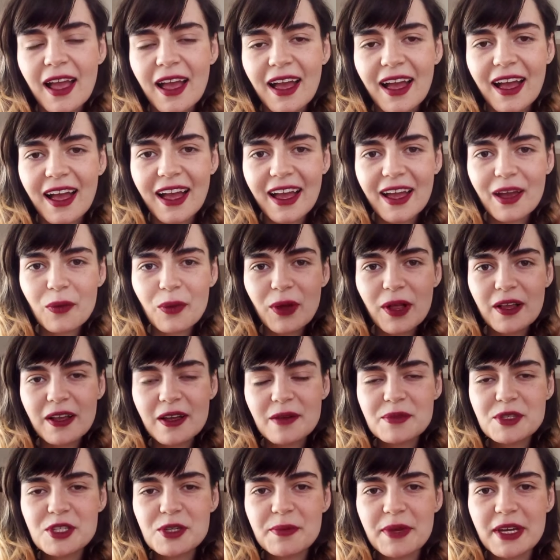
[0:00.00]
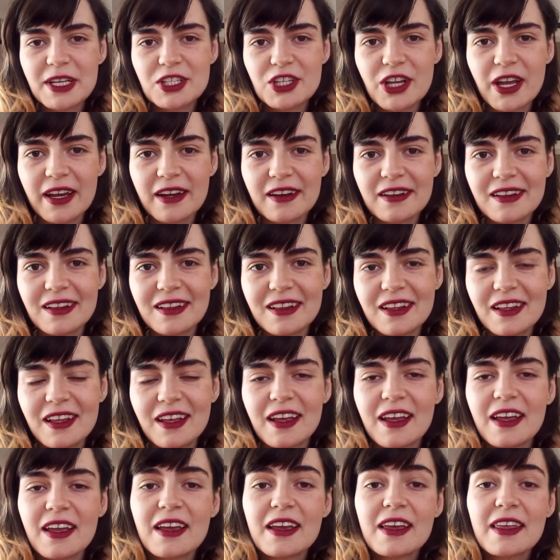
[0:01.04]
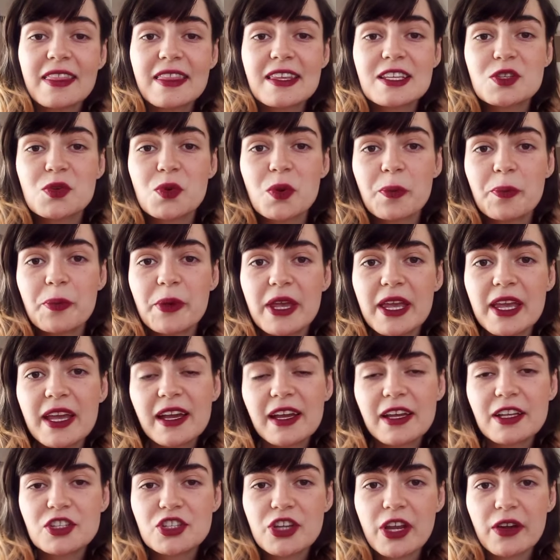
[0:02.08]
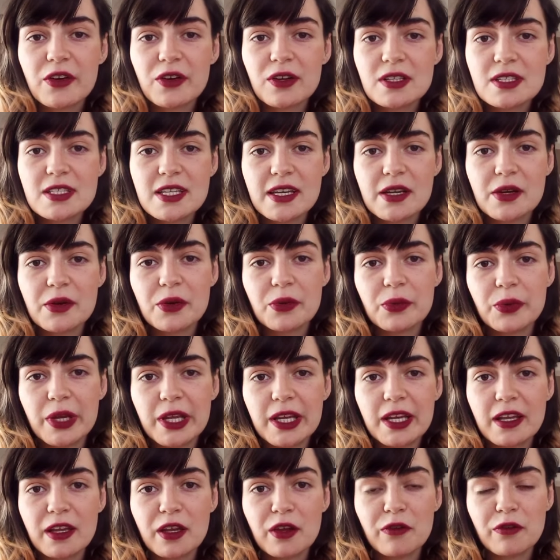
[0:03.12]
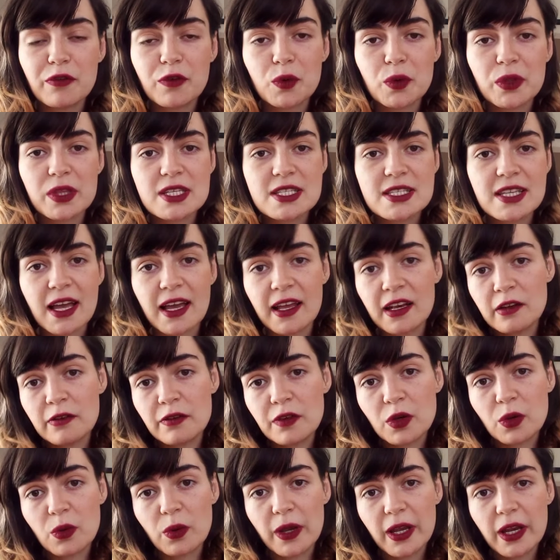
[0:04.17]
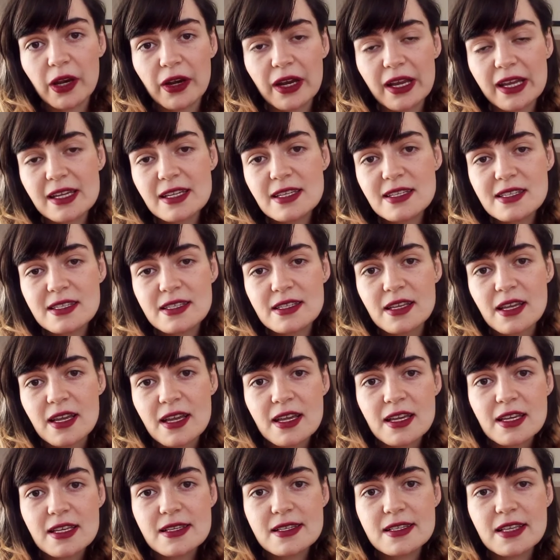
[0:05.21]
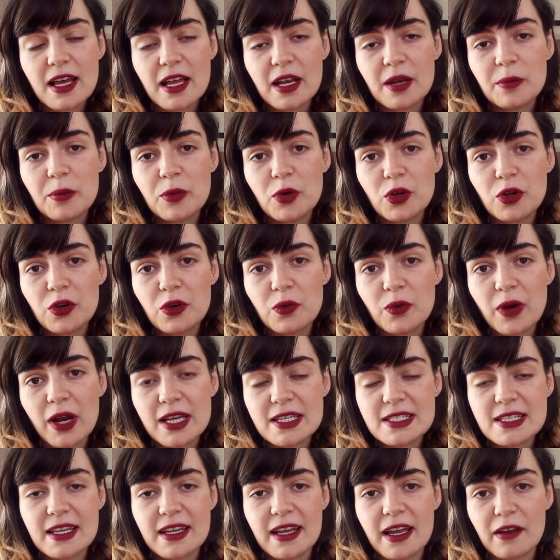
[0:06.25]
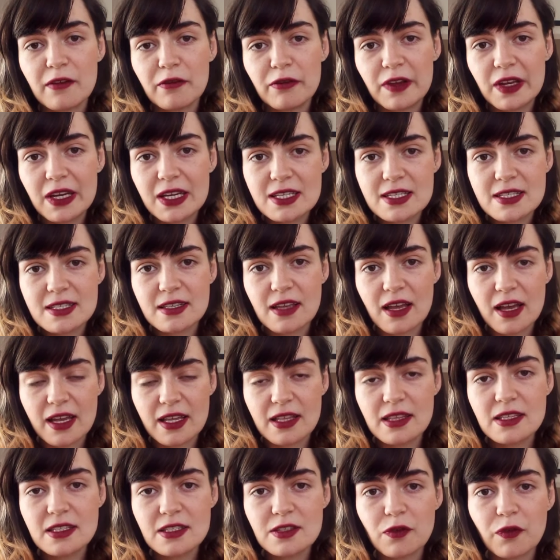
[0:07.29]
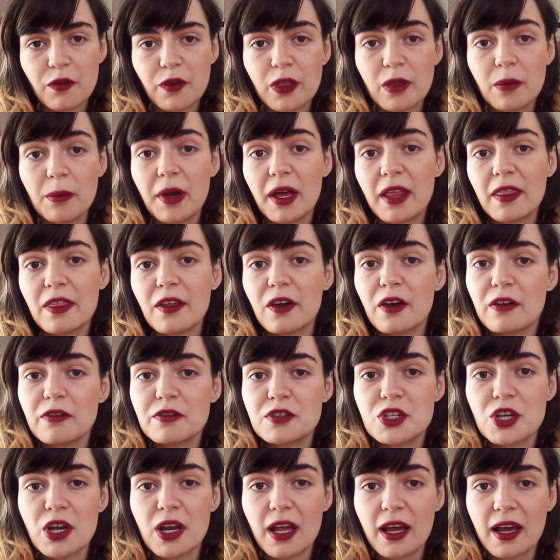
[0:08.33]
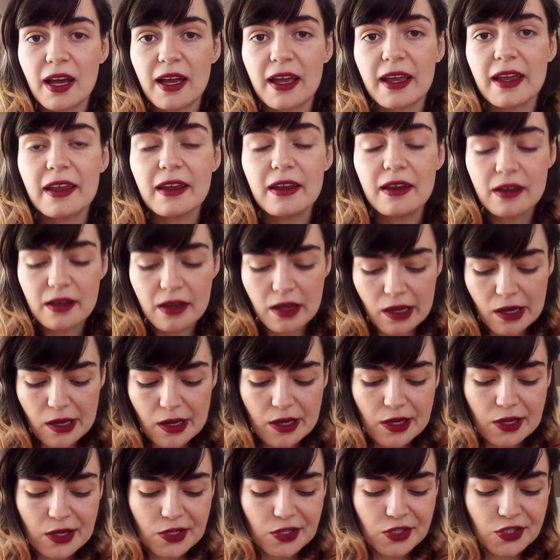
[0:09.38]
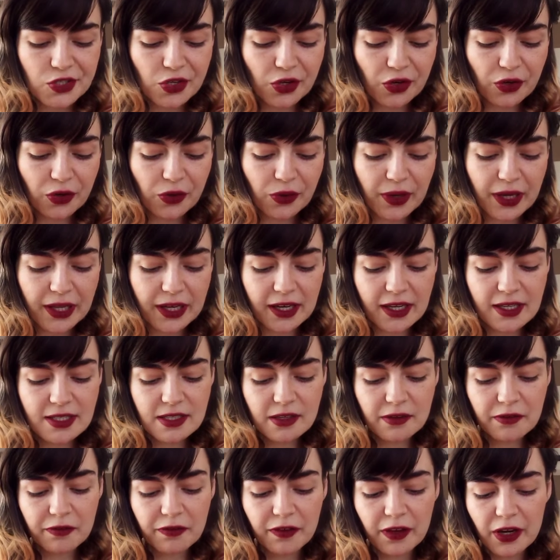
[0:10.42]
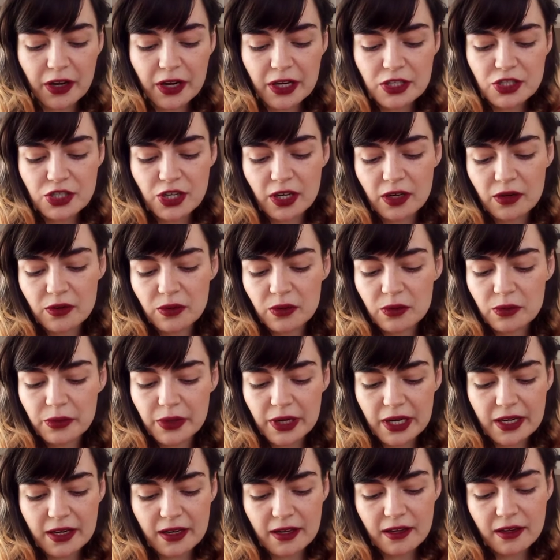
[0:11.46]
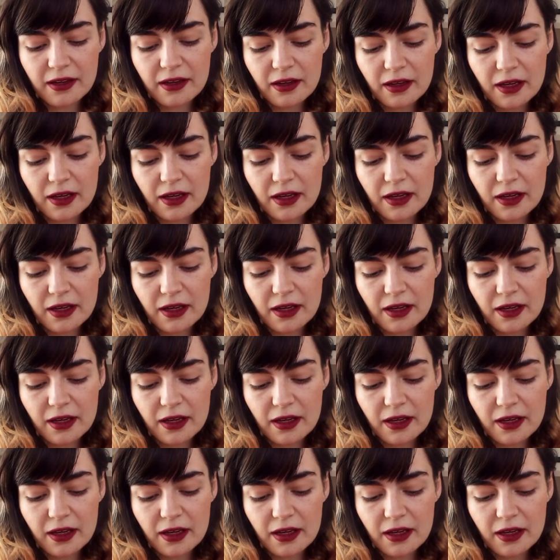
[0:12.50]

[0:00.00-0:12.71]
Hi, welcome to my channel. This will be a general tarot reading for the sign of Aquarius, Sun, Moon, Rising and Venus signs for the month of July. So it is a very general reading.